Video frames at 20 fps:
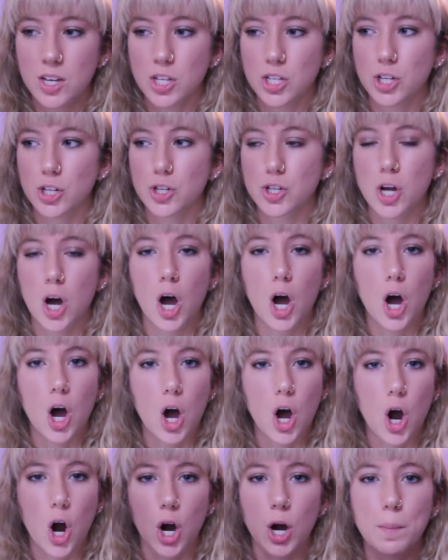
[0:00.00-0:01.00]
You're not
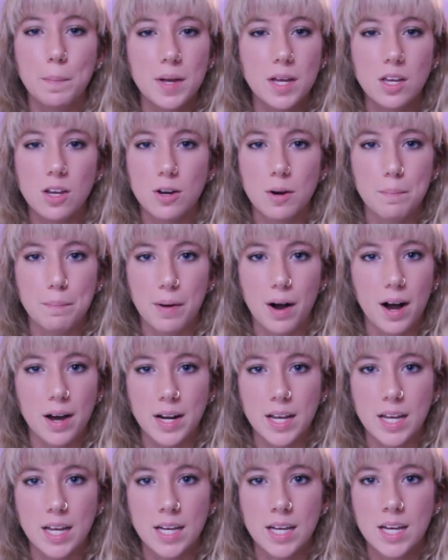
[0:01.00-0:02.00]
harming your
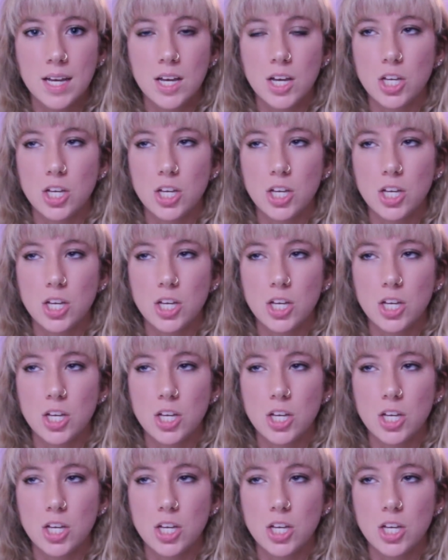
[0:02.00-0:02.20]
body.